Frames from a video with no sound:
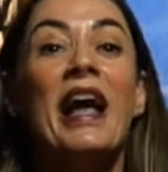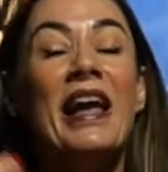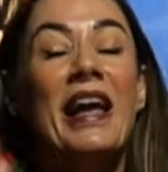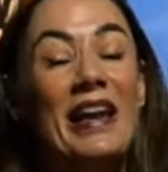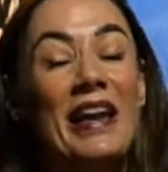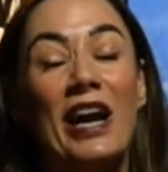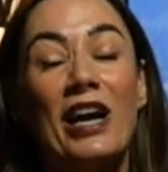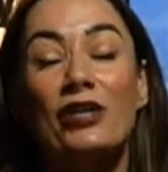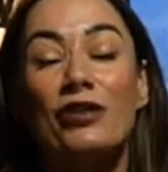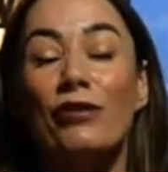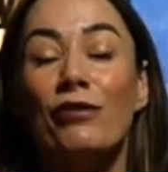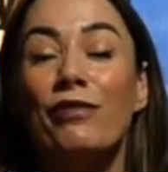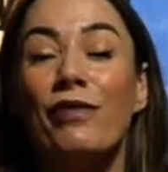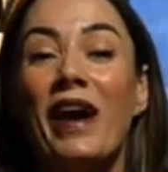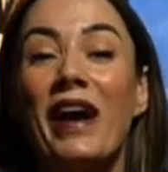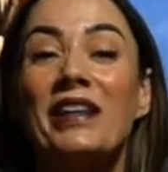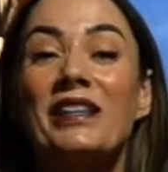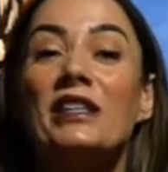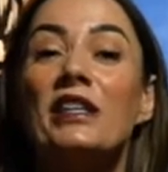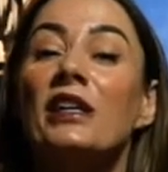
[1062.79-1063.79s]
In actual
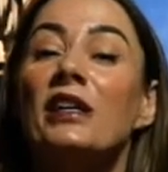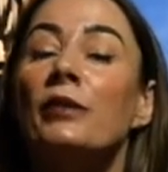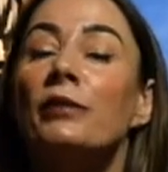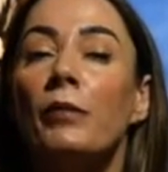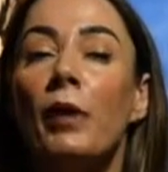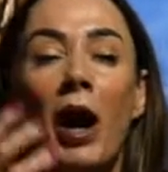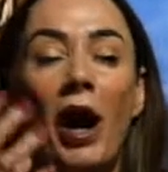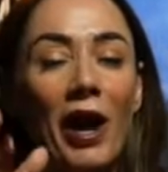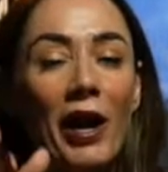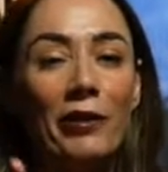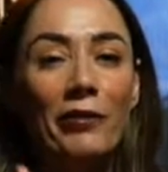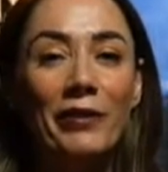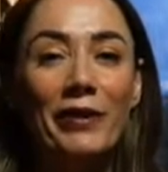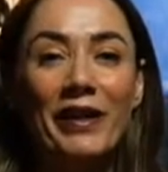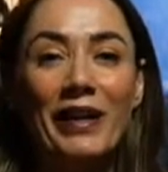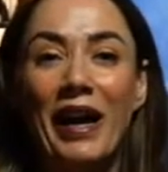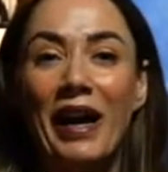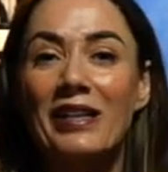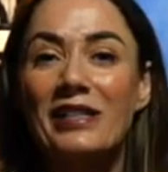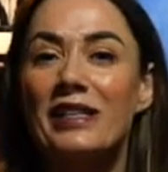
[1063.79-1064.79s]
fact,
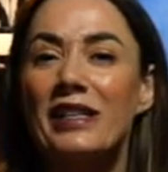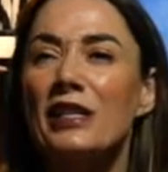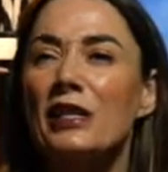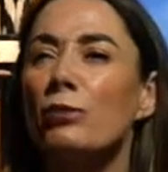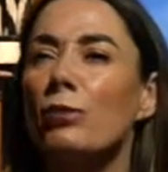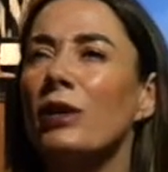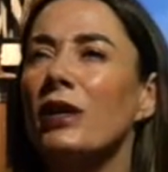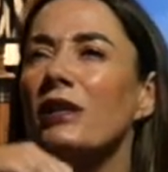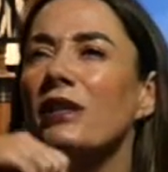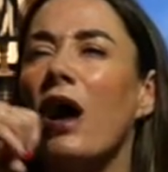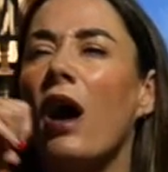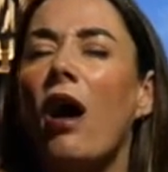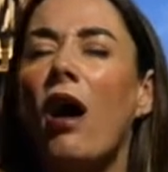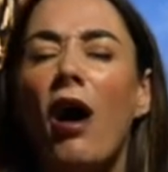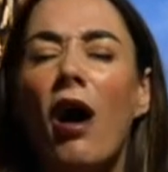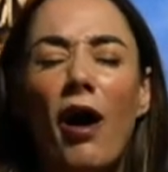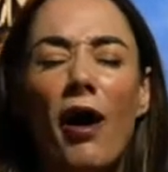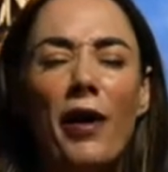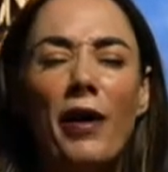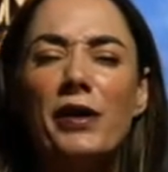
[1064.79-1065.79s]
hyaluronic acid is one of the
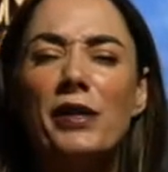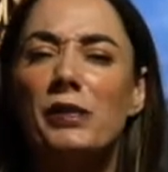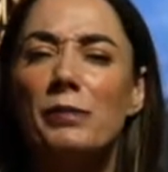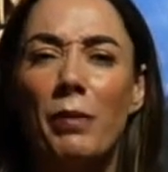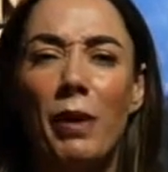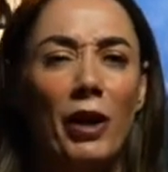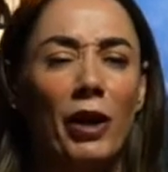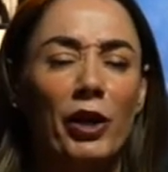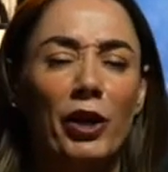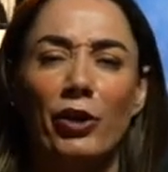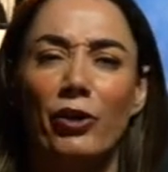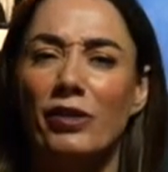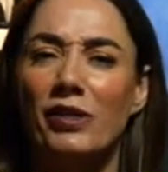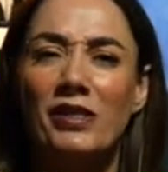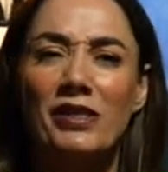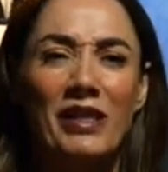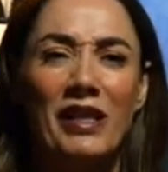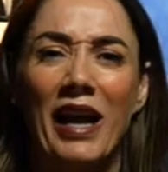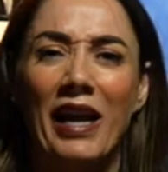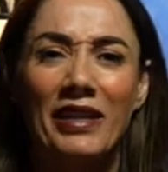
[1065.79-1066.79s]
hardest
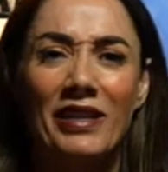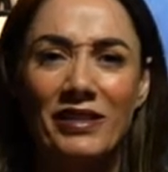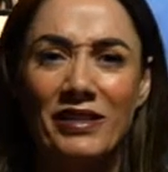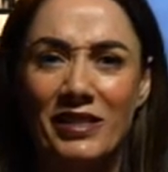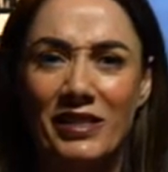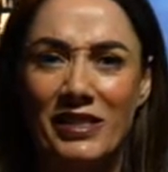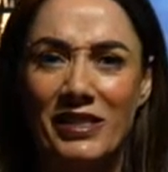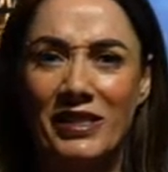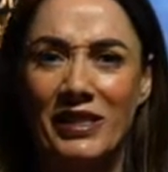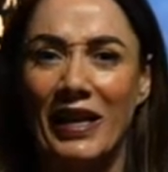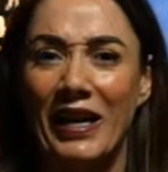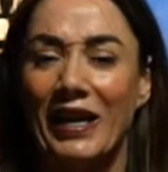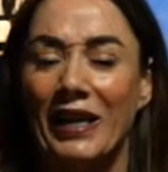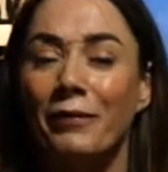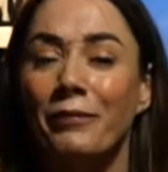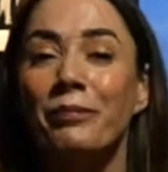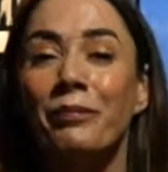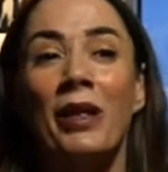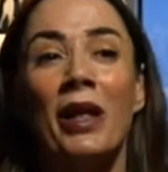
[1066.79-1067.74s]
molecules to get into the skin.